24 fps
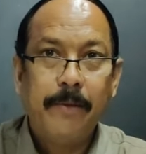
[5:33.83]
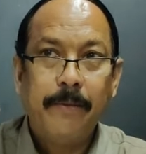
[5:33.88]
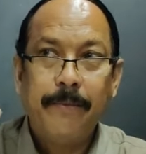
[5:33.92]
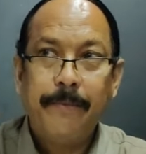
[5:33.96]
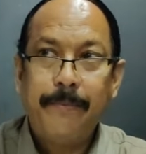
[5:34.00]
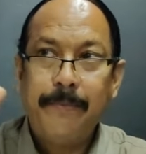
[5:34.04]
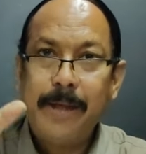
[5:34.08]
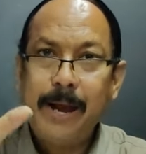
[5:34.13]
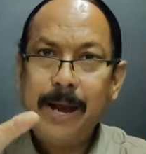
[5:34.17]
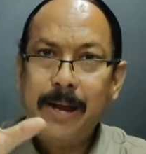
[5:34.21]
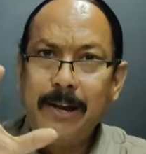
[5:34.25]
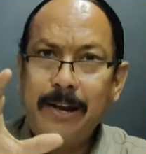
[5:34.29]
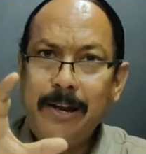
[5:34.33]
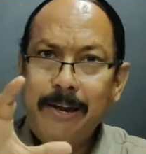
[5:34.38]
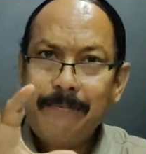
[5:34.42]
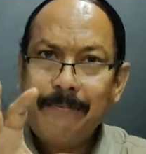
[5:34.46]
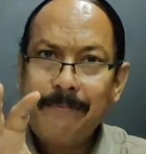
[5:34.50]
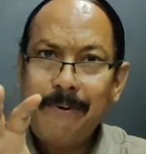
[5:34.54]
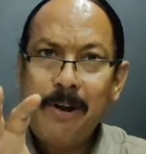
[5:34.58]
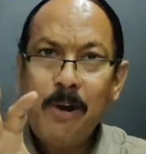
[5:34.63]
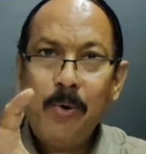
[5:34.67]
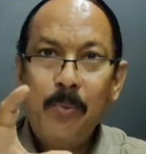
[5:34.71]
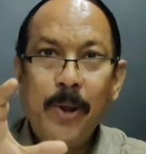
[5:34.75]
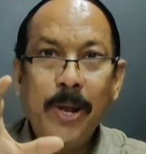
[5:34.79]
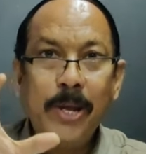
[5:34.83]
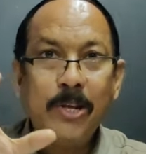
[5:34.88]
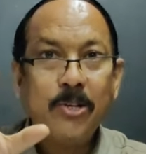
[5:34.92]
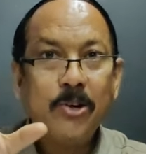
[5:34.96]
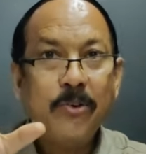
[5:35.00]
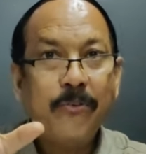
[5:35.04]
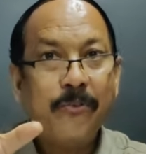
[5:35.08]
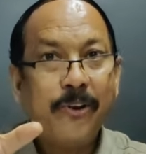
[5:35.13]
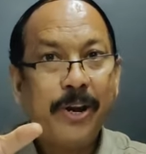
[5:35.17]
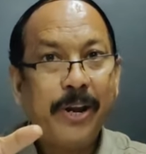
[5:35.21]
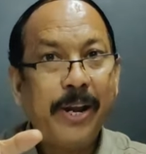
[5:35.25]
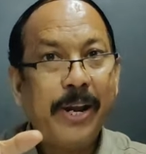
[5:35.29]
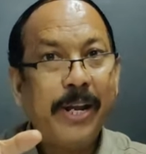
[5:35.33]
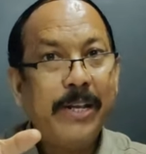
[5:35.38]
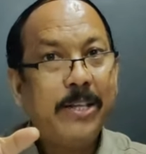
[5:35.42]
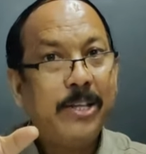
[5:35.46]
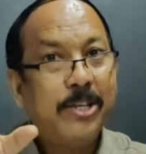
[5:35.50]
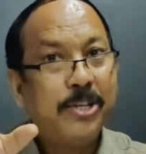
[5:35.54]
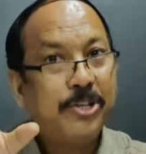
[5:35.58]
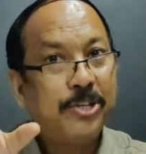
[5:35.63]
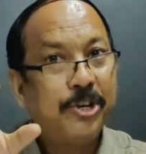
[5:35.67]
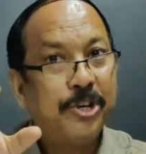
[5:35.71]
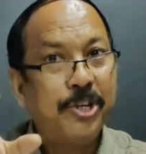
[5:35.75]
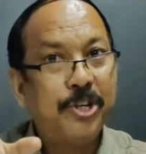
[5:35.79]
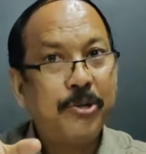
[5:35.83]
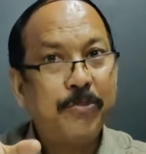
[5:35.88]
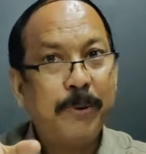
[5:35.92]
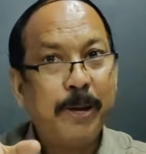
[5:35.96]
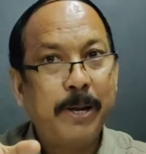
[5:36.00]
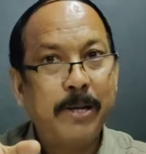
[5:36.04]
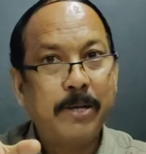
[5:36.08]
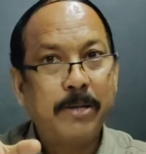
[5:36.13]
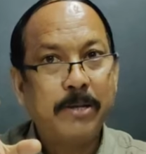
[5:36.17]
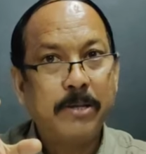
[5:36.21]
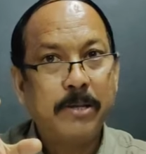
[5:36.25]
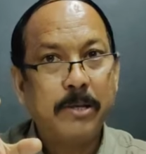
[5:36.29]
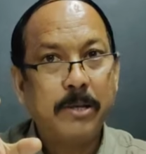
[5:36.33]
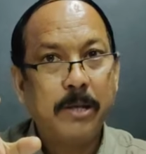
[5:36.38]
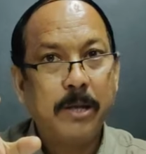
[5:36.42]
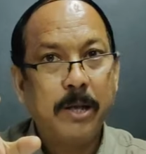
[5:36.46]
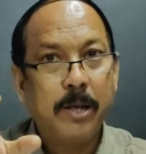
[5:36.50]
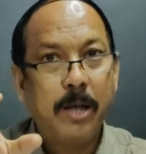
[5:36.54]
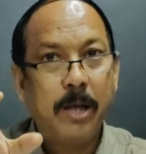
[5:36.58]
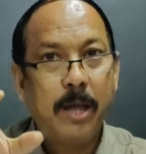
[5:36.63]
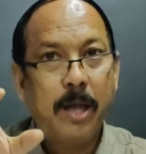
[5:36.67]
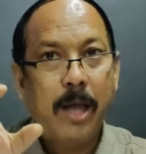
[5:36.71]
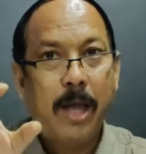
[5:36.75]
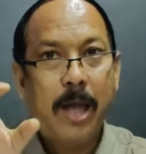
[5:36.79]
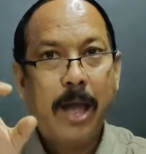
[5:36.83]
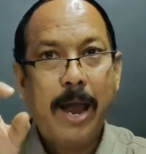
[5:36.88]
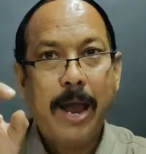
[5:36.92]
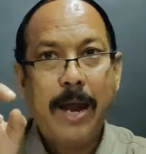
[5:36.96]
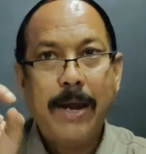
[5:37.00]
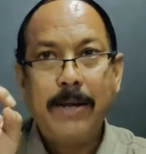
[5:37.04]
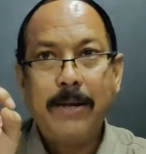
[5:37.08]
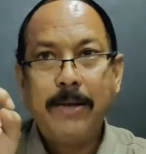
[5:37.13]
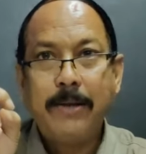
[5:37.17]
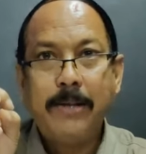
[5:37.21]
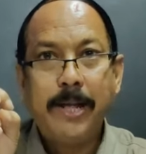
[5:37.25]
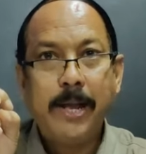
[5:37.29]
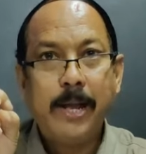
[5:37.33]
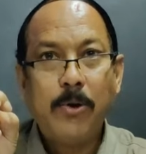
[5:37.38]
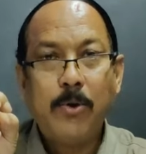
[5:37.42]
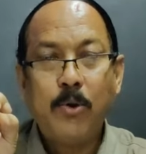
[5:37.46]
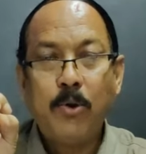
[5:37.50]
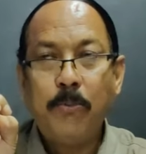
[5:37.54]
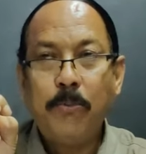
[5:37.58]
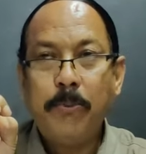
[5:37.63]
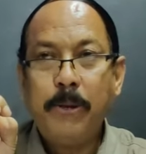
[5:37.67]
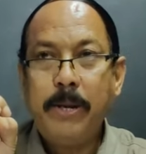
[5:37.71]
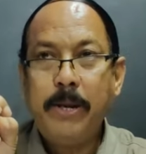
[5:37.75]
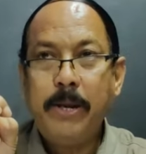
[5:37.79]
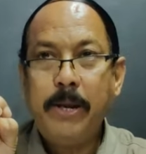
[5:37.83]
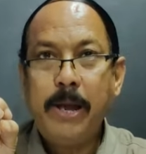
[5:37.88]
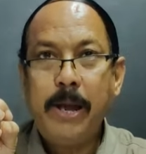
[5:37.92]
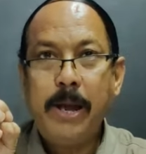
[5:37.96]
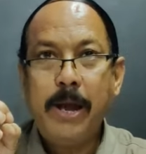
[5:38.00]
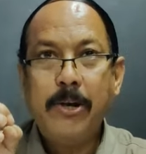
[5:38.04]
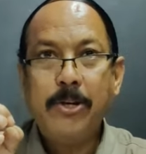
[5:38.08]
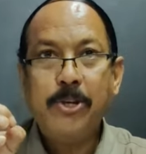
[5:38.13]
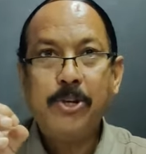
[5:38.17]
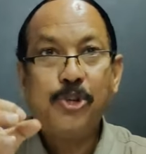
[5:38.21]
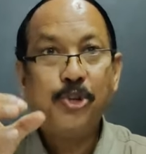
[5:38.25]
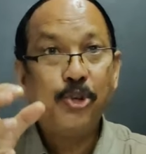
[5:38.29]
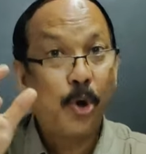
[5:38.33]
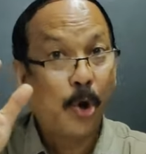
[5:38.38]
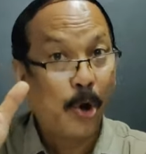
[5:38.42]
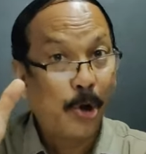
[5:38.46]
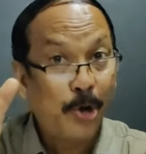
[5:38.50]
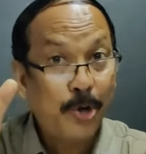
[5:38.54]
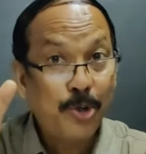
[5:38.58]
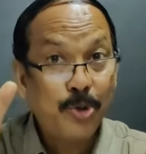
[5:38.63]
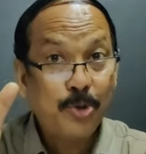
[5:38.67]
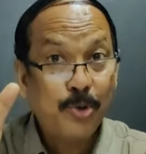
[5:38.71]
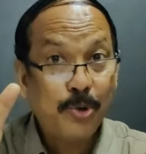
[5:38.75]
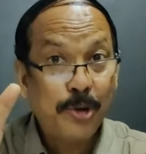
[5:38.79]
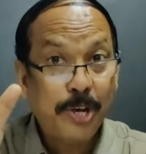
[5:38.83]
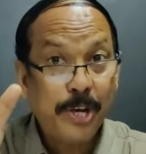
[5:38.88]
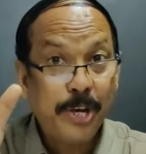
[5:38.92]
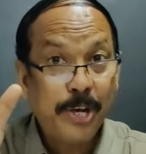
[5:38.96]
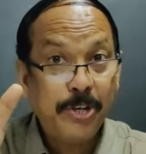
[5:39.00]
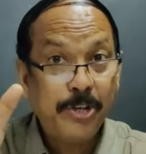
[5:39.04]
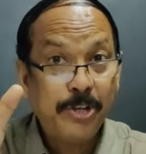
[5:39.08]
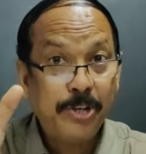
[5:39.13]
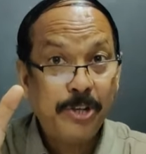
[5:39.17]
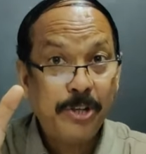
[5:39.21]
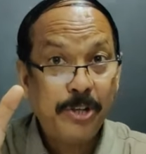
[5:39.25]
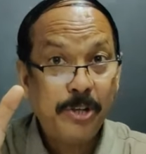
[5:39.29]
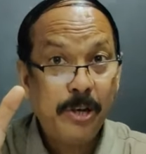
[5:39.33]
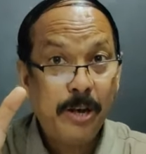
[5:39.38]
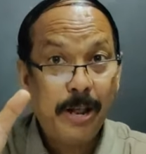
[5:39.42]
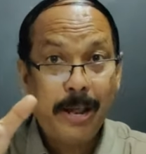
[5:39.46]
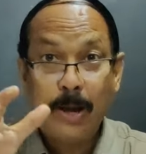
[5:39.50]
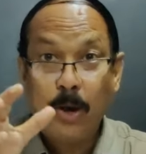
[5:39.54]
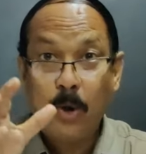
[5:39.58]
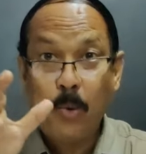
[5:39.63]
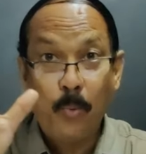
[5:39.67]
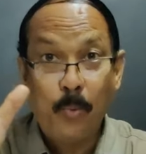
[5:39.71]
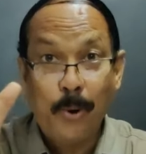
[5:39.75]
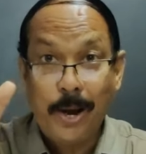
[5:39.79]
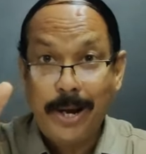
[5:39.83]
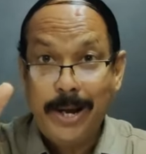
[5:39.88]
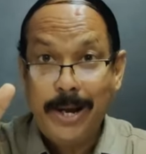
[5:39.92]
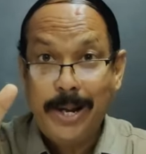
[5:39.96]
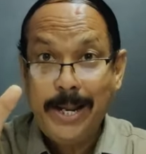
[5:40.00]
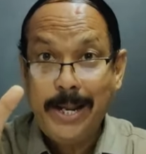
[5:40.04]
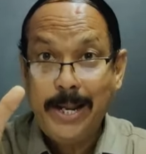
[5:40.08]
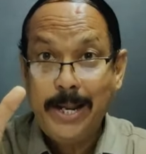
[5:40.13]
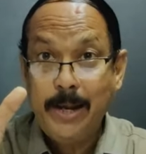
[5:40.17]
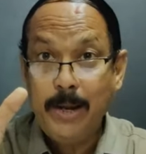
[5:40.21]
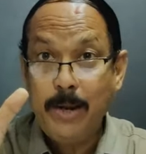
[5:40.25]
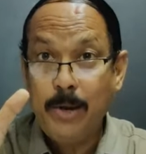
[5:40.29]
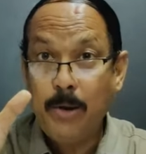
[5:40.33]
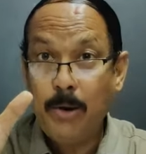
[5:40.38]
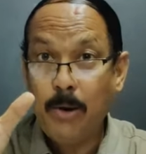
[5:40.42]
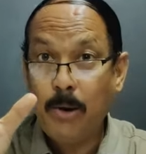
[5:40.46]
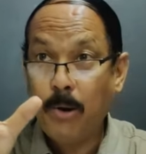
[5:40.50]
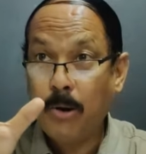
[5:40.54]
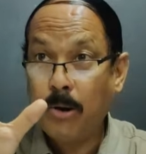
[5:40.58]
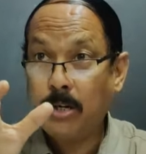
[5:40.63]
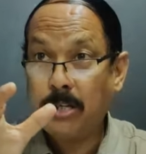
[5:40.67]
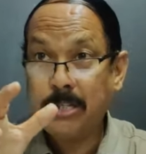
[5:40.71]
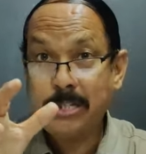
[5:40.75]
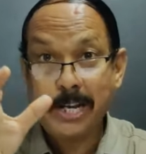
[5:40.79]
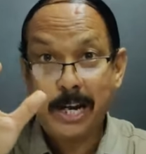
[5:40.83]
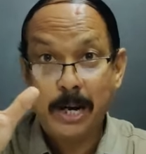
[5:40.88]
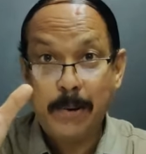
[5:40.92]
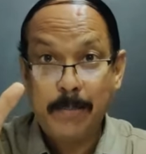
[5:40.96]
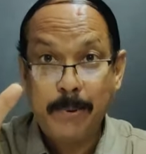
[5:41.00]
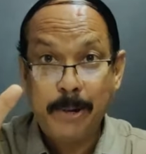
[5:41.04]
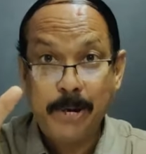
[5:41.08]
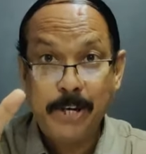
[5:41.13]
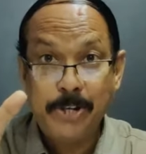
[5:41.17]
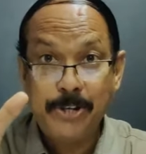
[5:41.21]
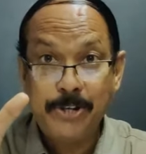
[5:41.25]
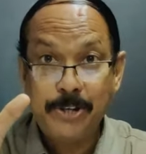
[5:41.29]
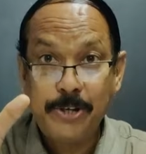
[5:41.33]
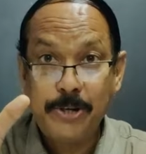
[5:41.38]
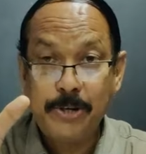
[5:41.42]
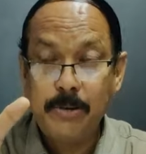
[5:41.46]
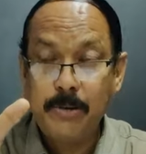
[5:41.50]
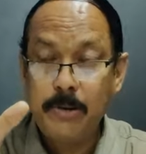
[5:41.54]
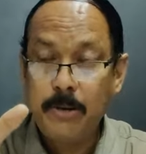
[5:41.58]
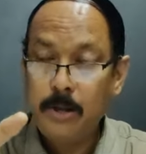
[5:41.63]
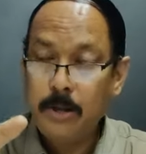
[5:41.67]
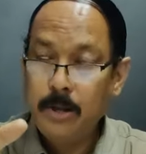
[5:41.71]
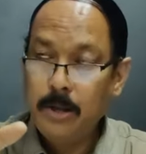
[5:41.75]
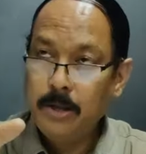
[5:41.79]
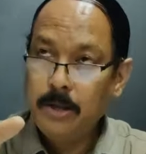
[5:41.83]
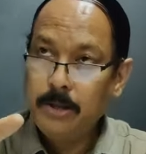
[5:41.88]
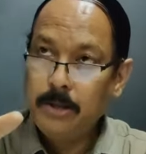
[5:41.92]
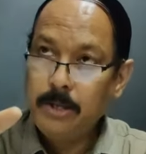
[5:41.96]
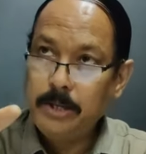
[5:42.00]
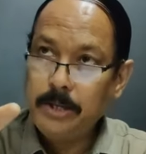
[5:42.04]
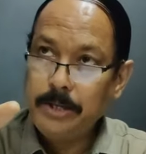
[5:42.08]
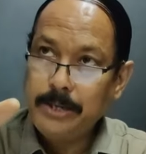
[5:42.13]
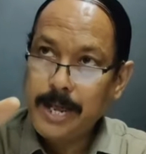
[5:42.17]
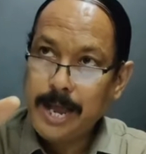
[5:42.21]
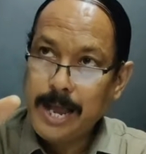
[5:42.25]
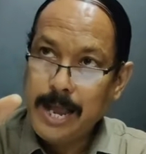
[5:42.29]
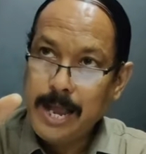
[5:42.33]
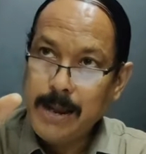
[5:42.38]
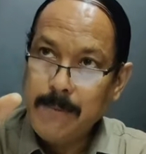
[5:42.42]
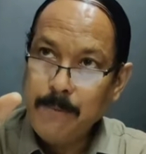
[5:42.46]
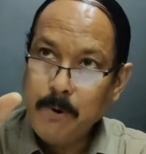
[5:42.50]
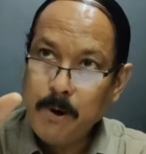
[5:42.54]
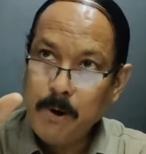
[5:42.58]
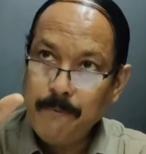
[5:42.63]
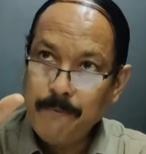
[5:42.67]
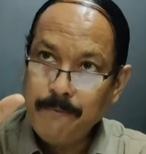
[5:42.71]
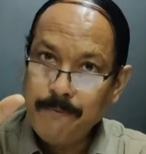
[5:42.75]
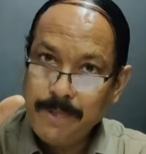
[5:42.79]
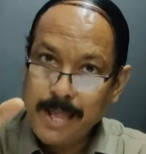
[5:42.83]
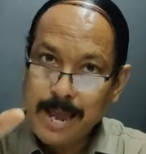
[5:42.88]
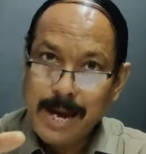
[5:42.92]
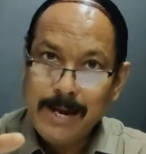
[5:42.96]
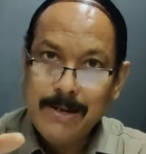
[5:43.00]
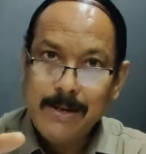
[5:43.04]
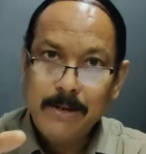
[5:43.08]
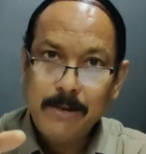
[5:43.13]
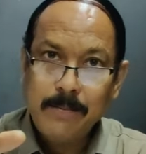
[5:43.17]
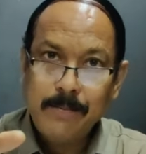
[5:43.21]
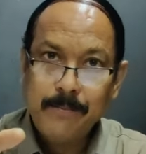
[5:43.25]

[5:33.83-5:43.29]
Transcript: there are different ways of ringing the church bells and there could be a joyous occasion like a wedding or a celebration the time of that